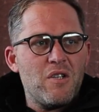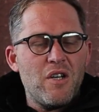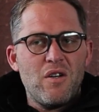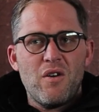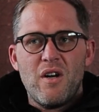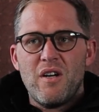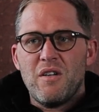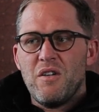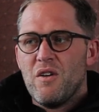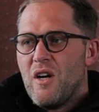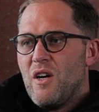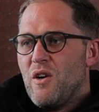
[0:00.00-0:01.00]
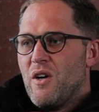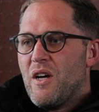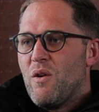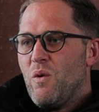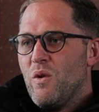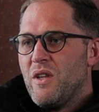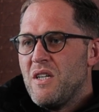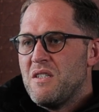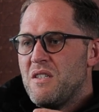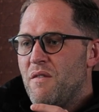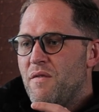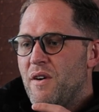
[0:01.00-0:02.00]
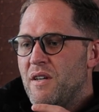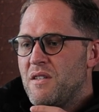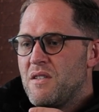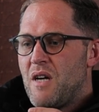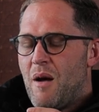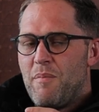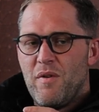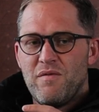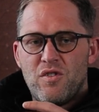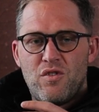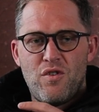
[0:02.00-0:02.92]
So you gotta look at all these different type of